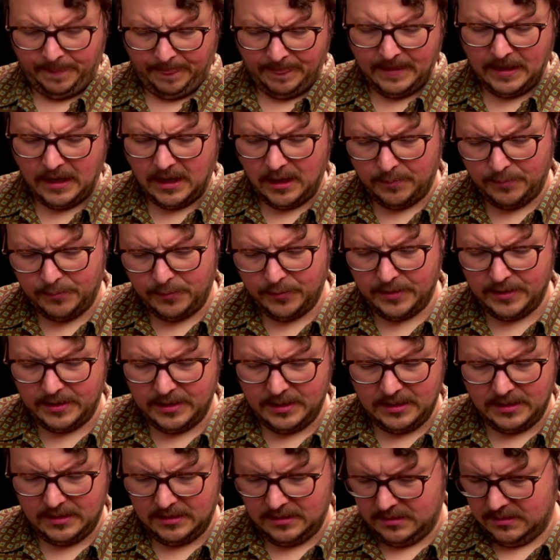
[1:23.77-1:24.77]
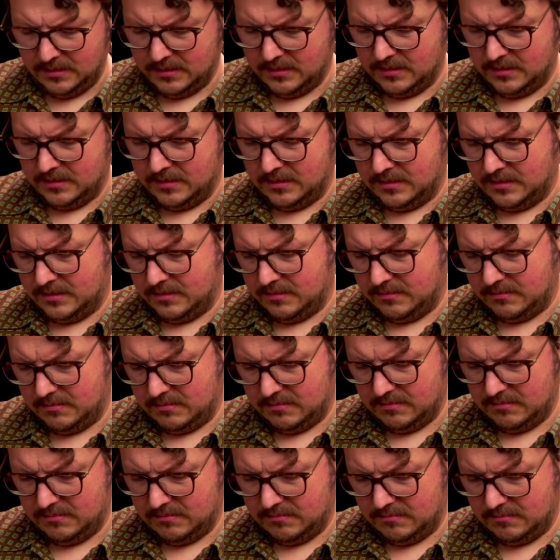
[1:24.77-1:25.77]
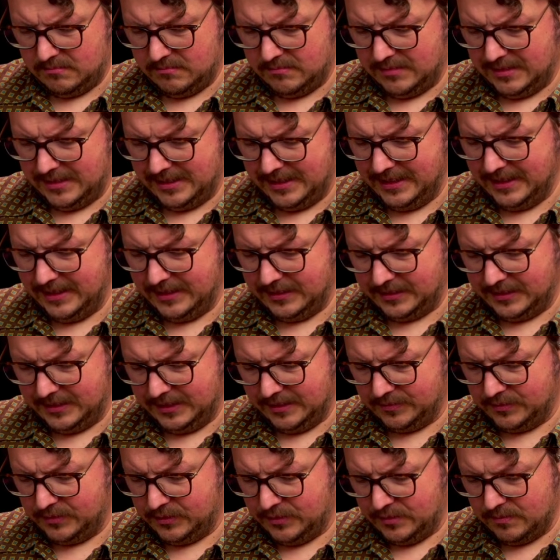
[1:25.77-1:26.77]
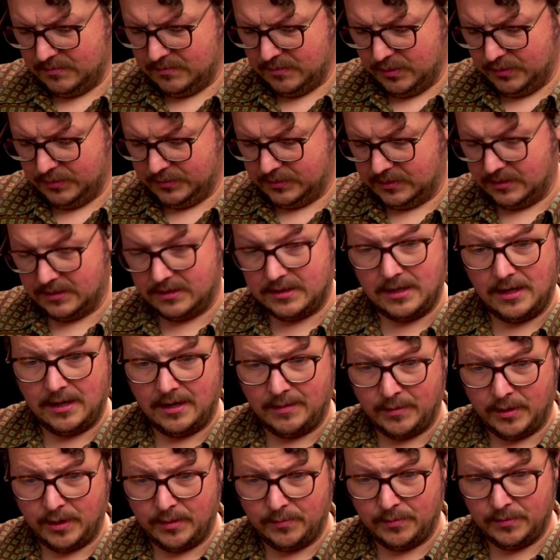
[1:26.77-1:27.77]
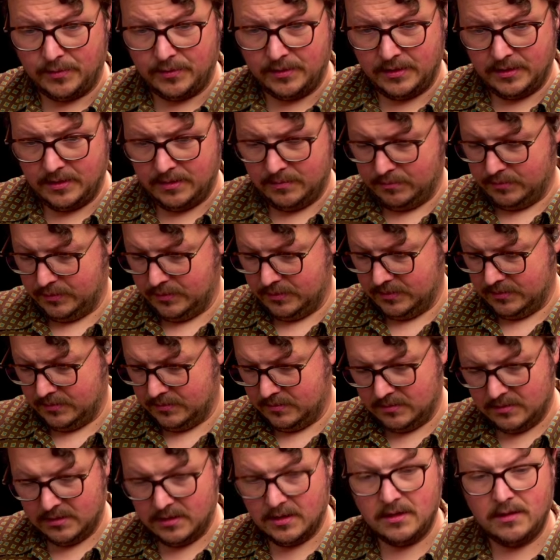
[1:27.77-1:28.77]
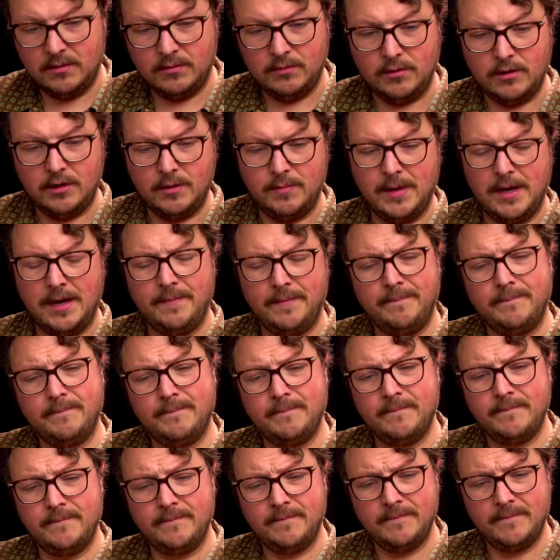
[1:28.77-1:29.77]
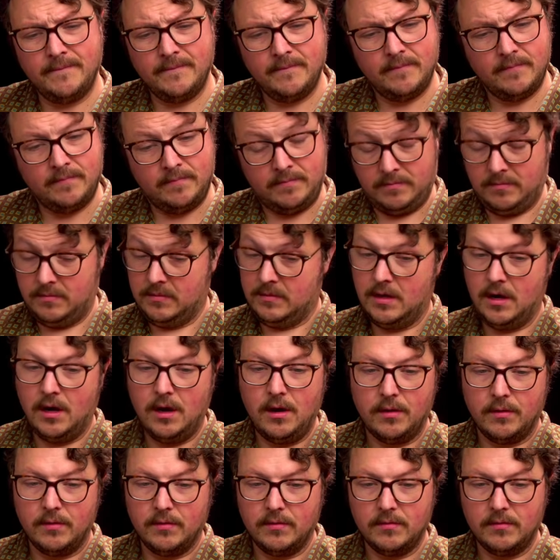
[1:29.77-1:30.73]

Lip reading: I'll put it in, I think it sounds good most of the time. I'll put it in blue. What about, oh.